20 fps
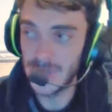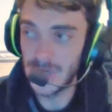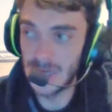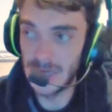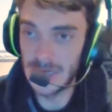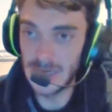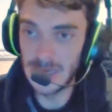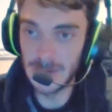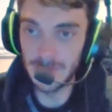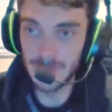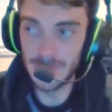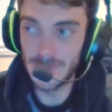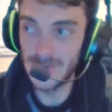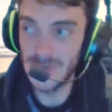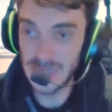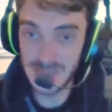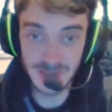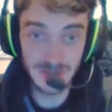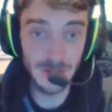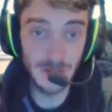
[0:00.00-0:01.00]

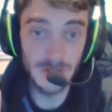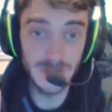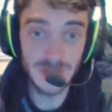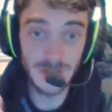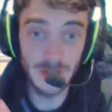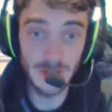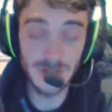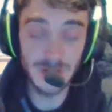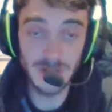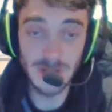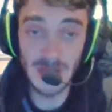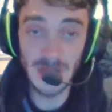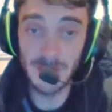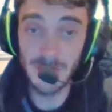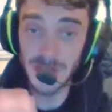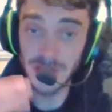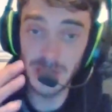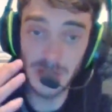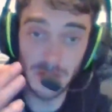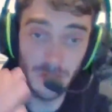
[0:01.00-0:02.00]
NASCAR are starting to do that.
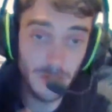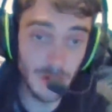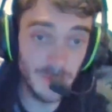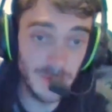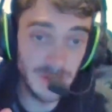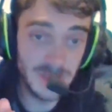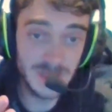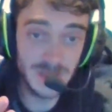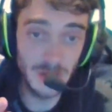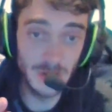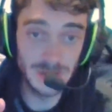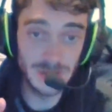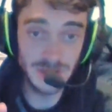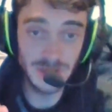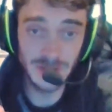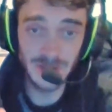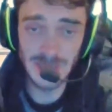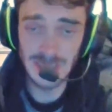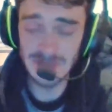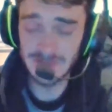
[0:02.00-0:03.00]
Major League Rugby are starting
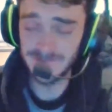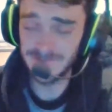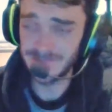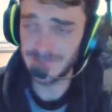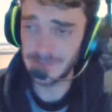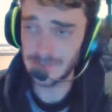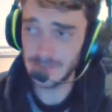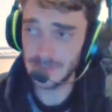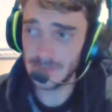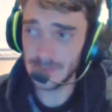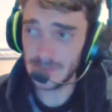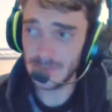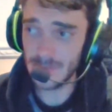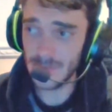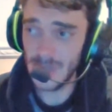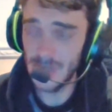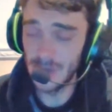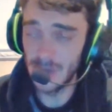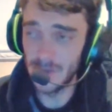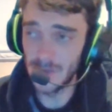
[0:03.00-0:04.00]
to do that.
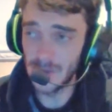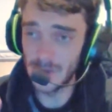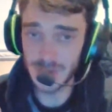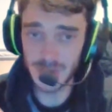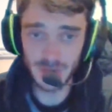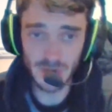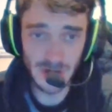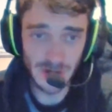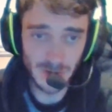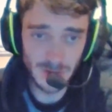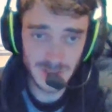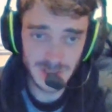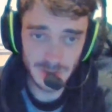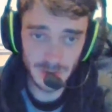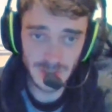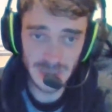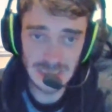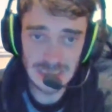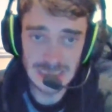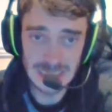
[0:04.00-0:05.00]
The Australian Ice
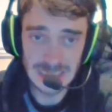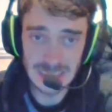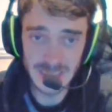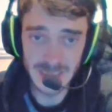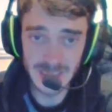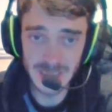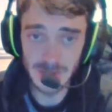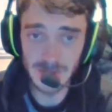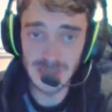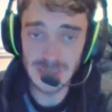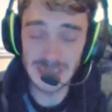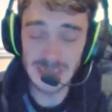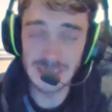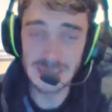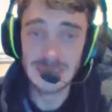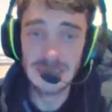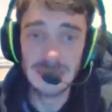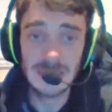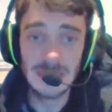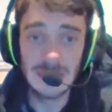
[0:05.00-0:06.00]
Hockey League is doing
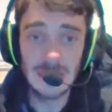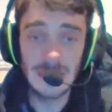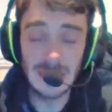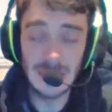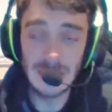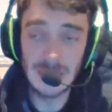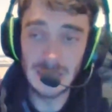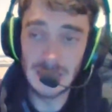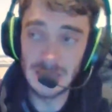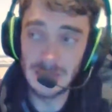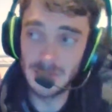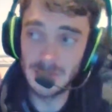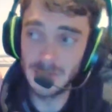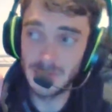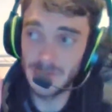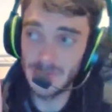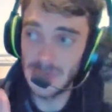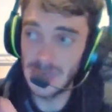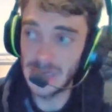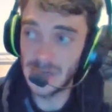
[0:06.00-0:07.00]
it.
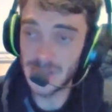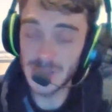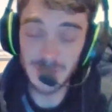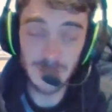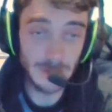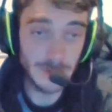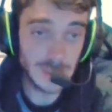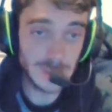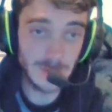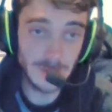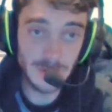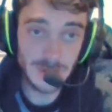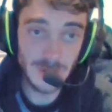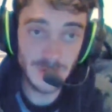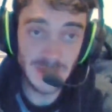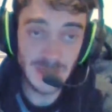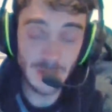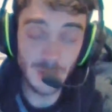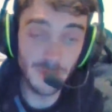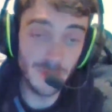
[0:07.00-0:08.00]
English basketball
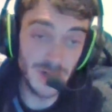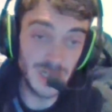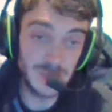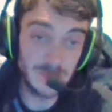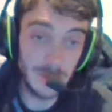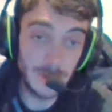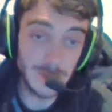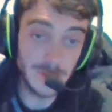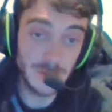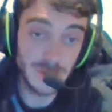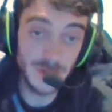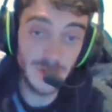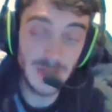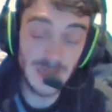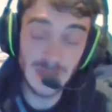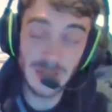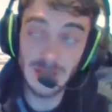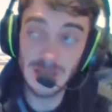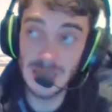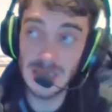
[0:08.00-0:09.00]
doing it, or British basketball
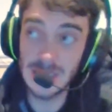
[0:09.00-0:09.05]
doing it.